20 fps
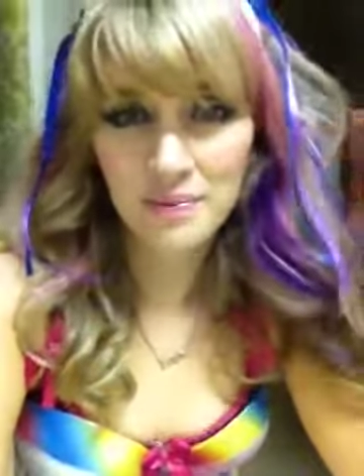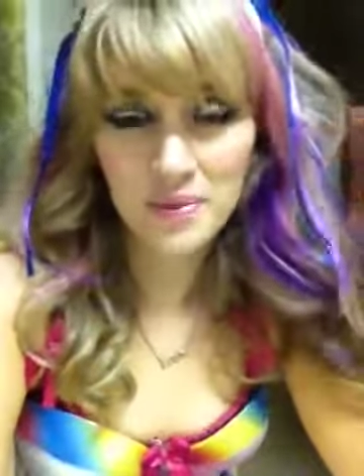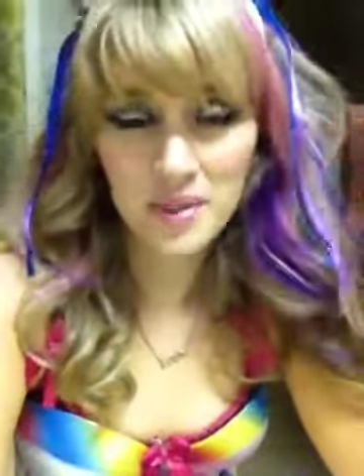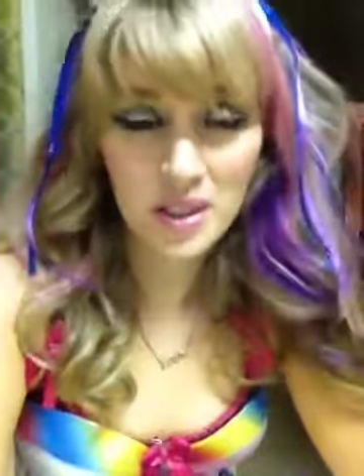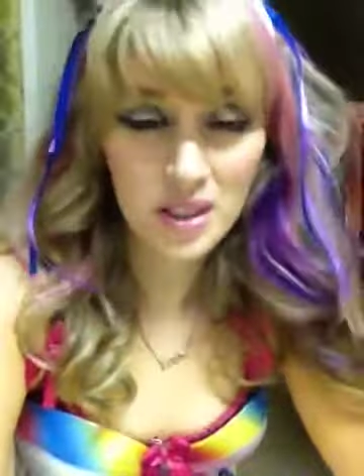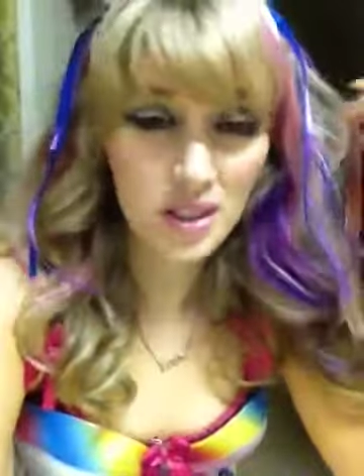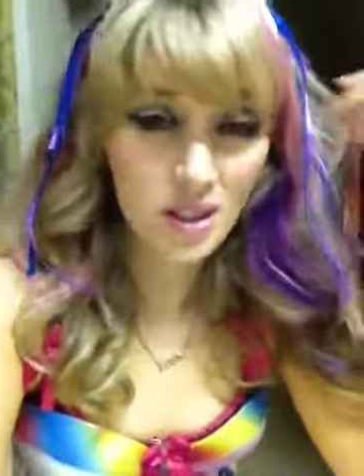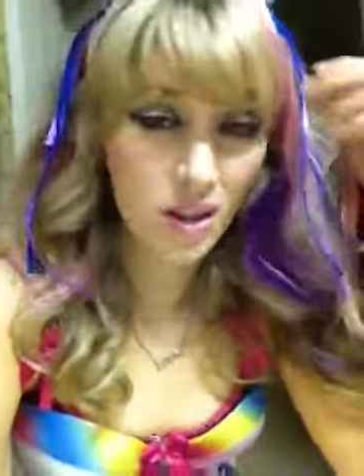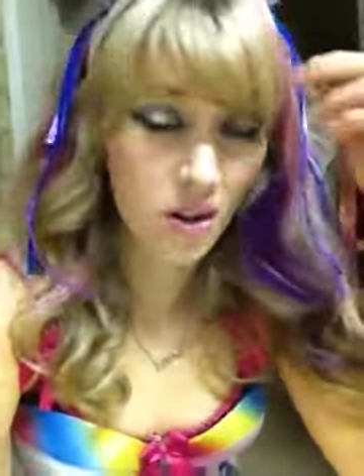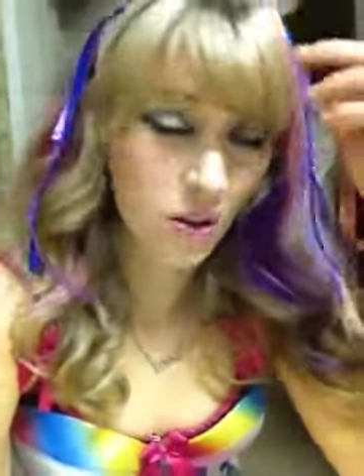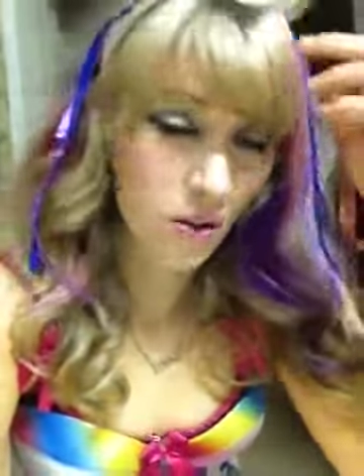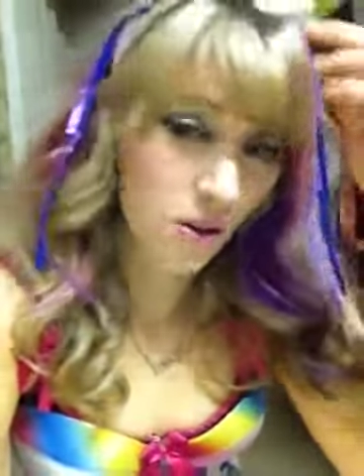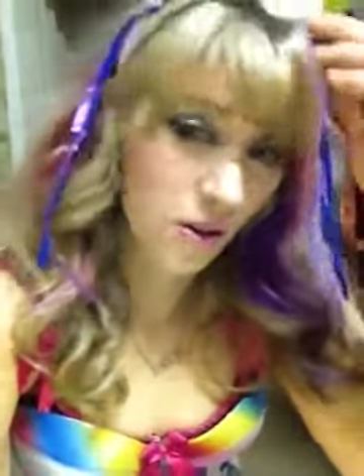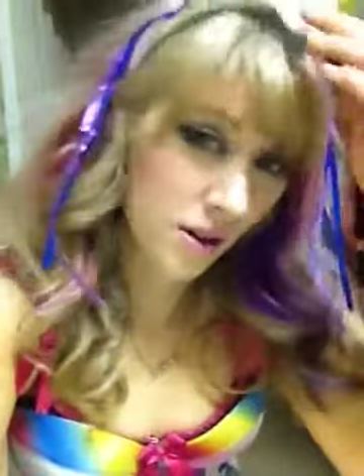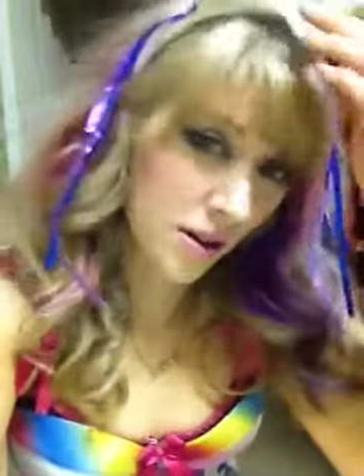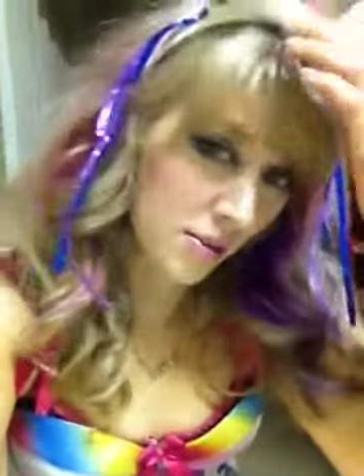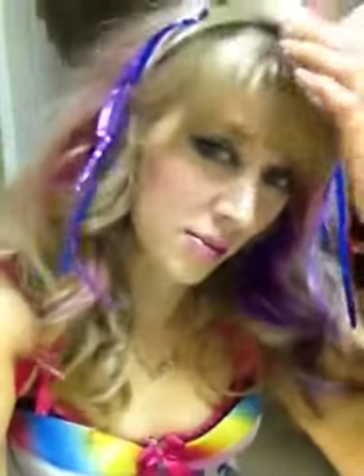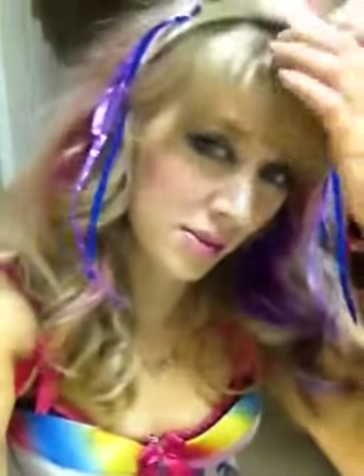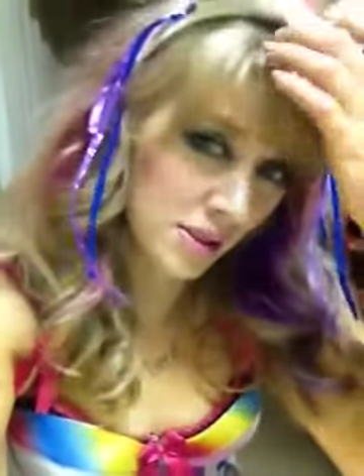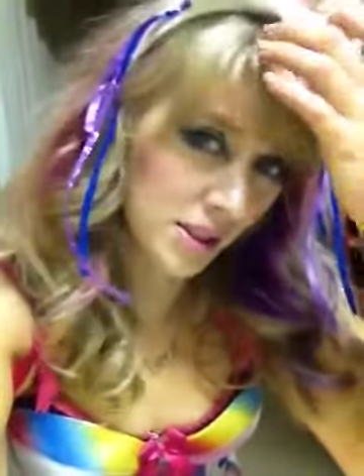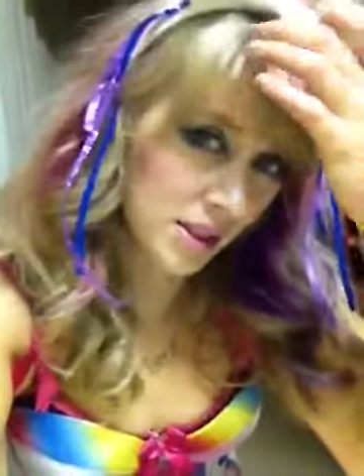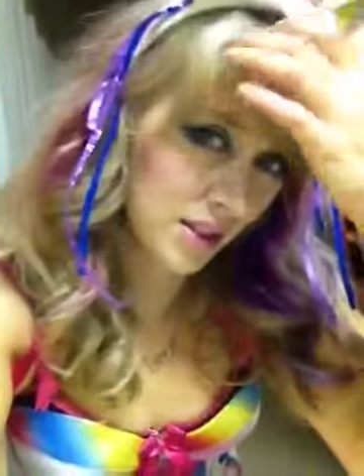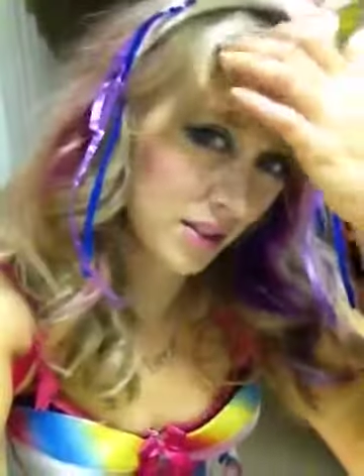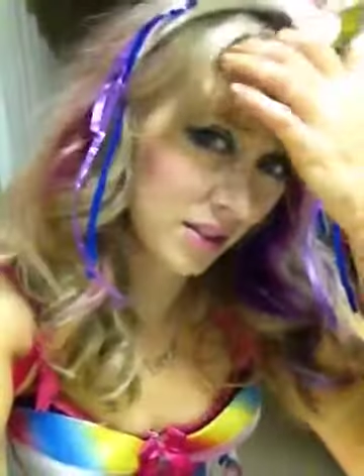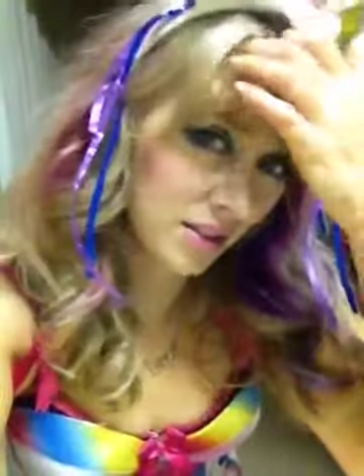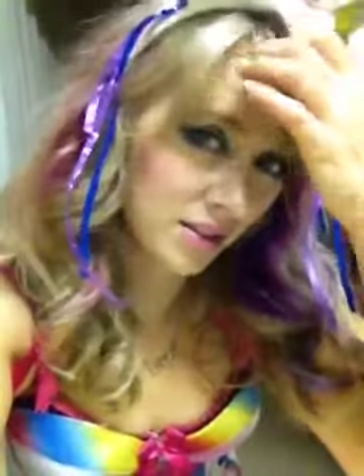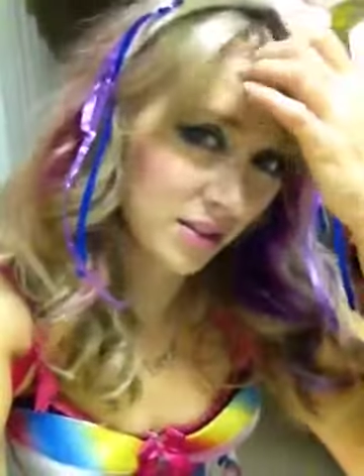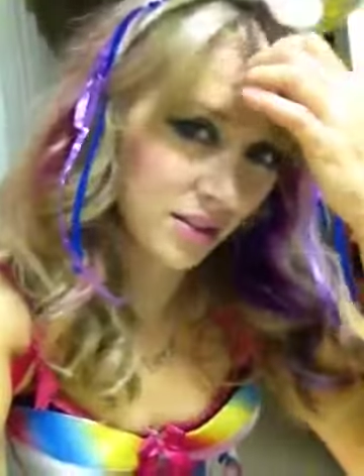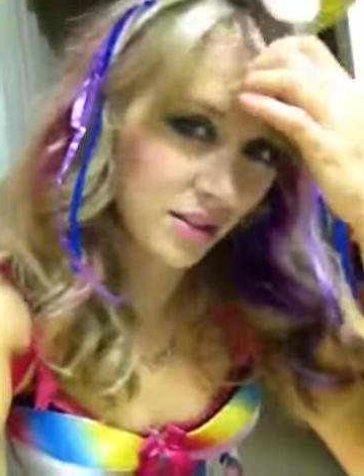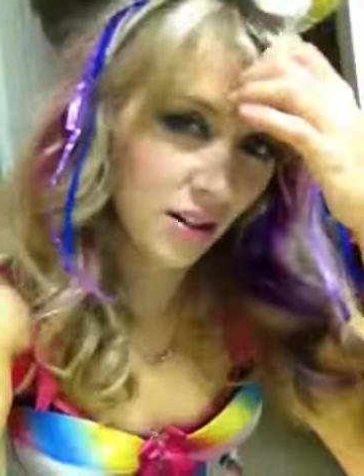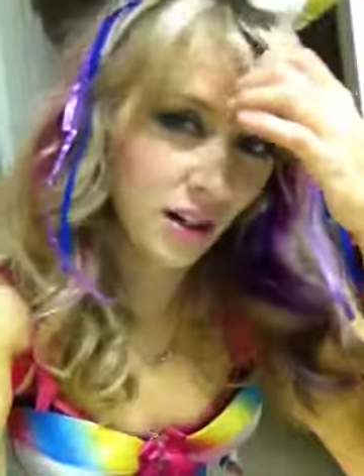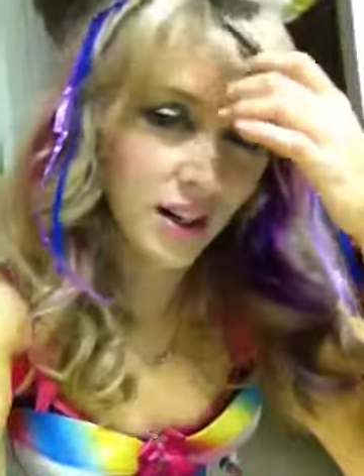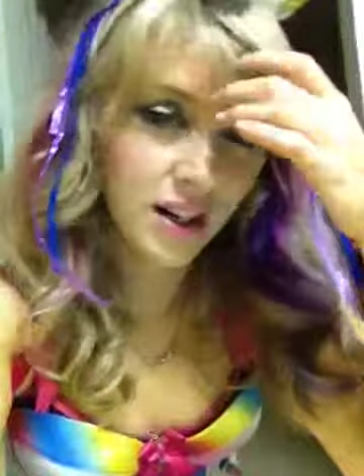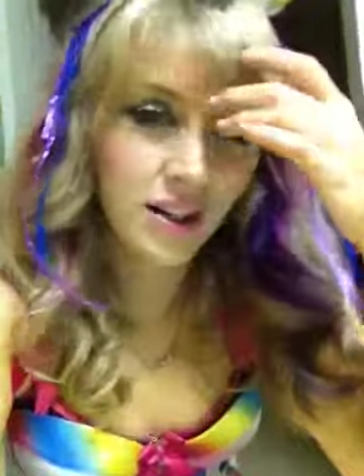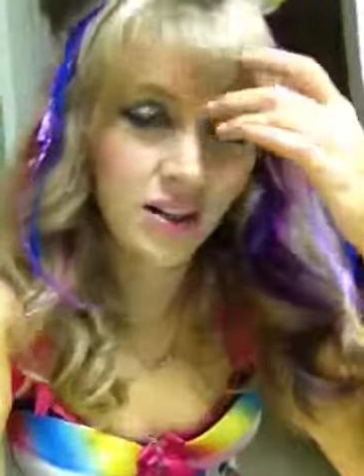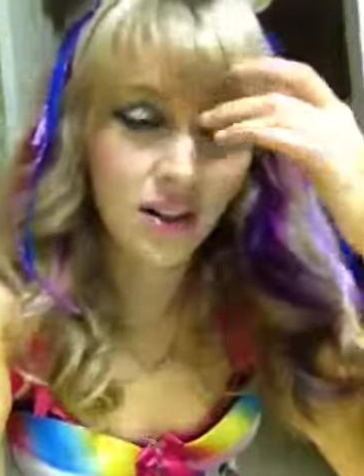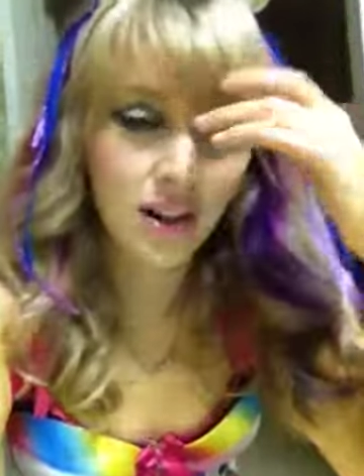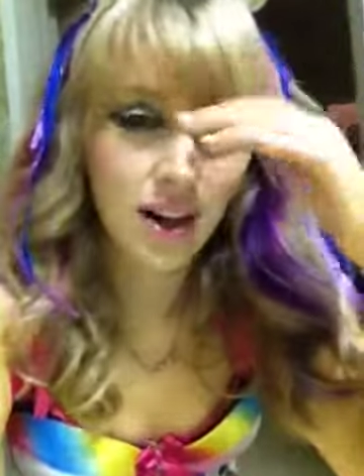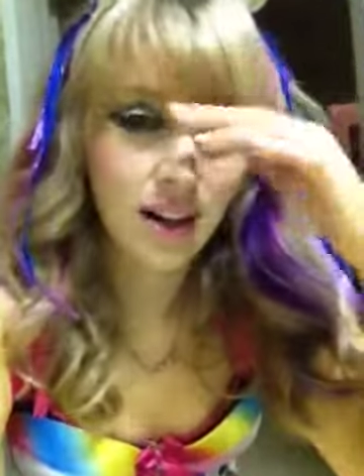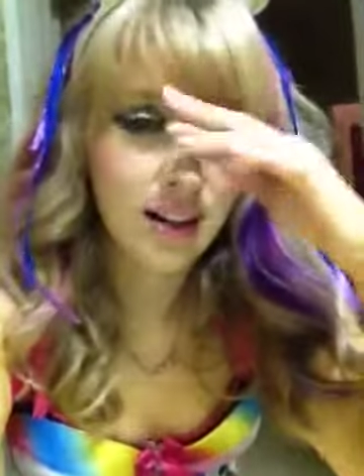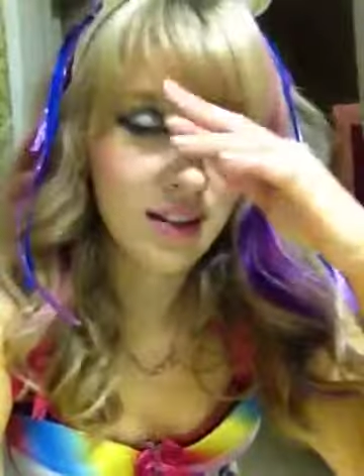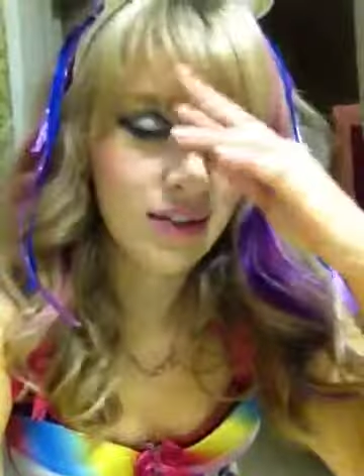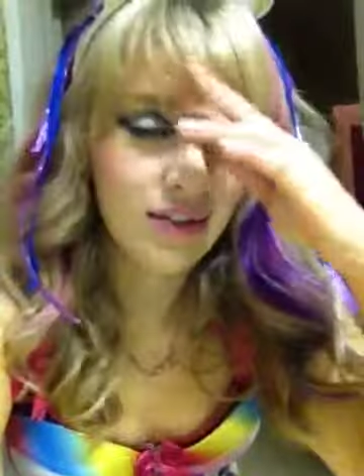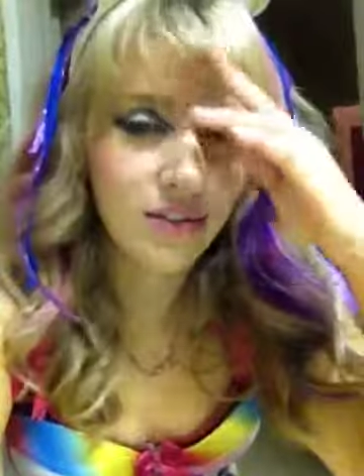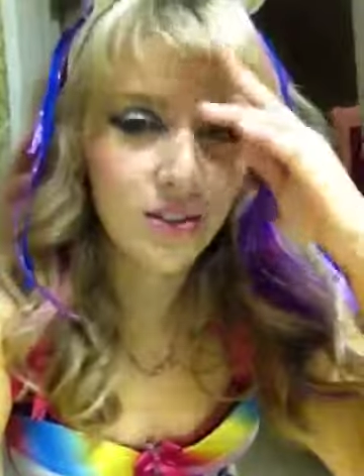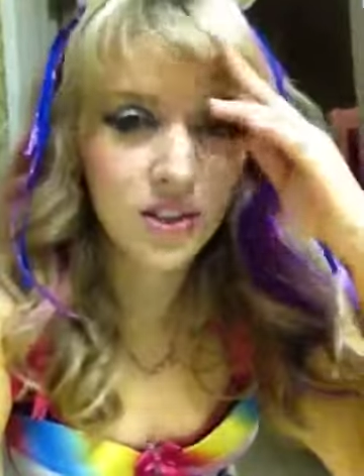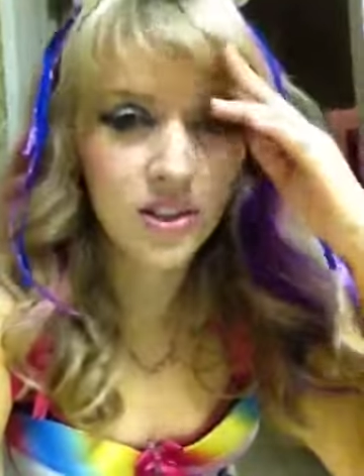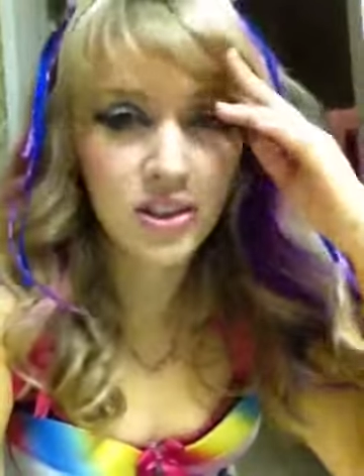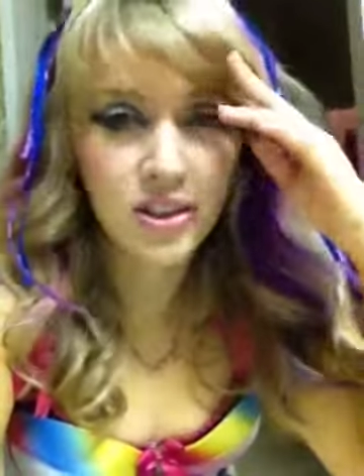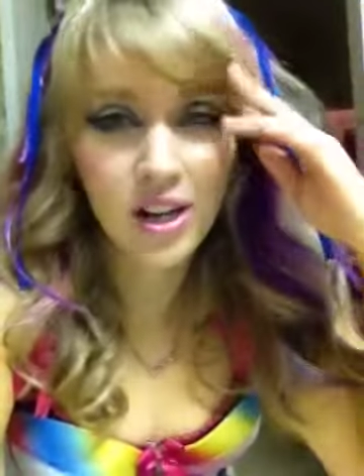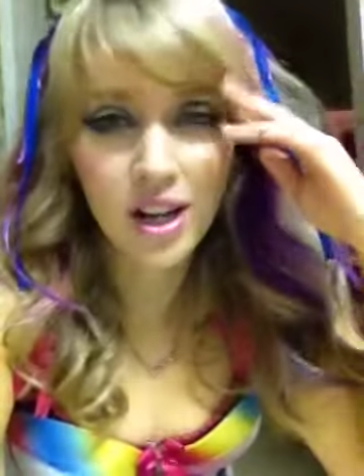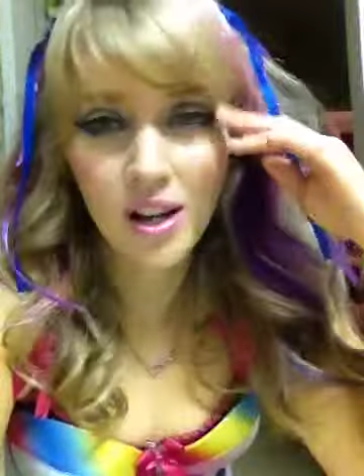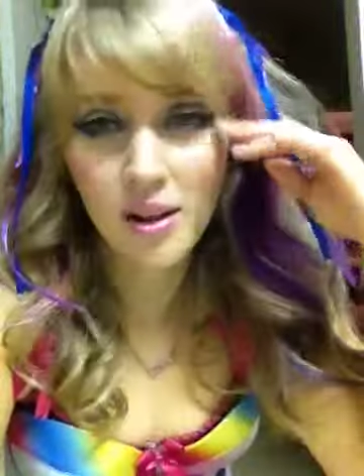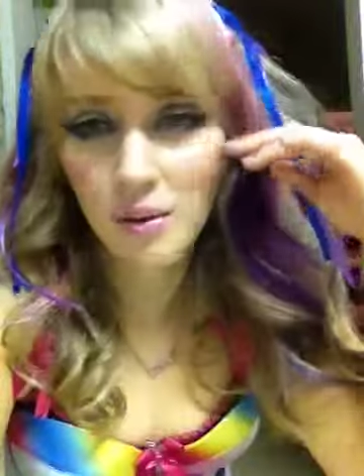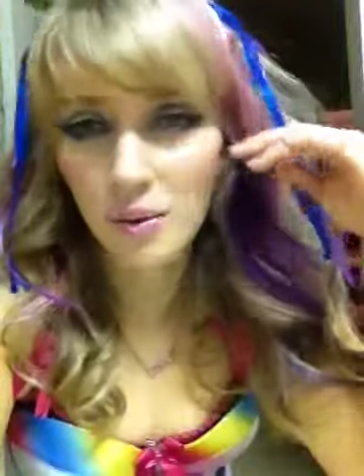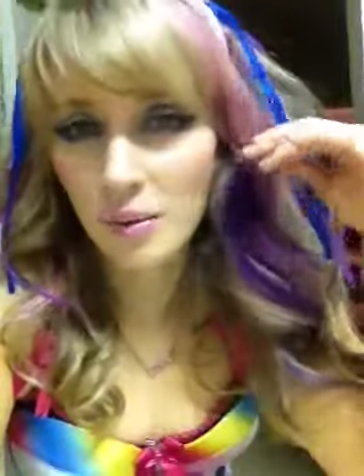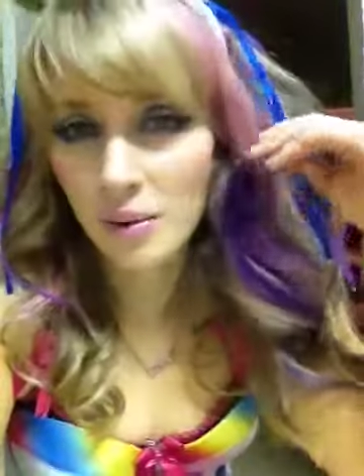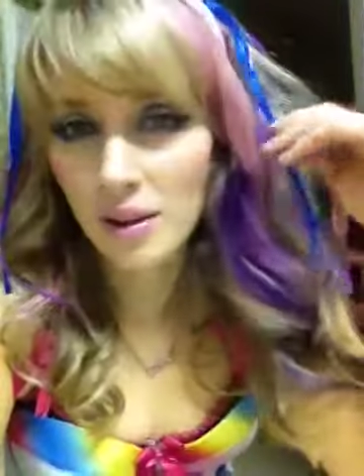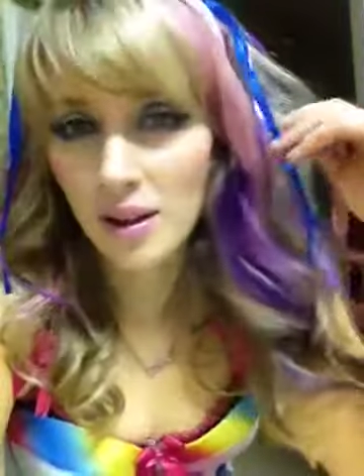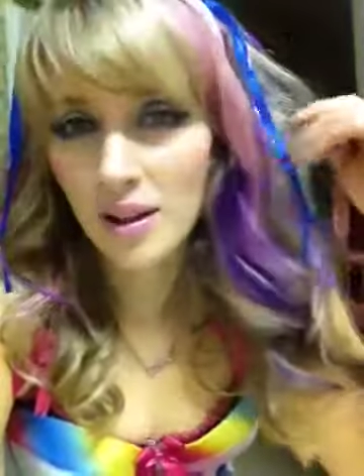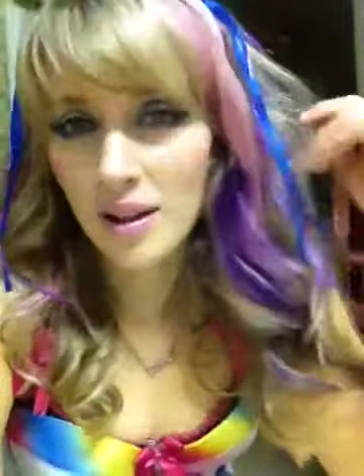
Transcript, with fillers: So I'm a little cry cry push out.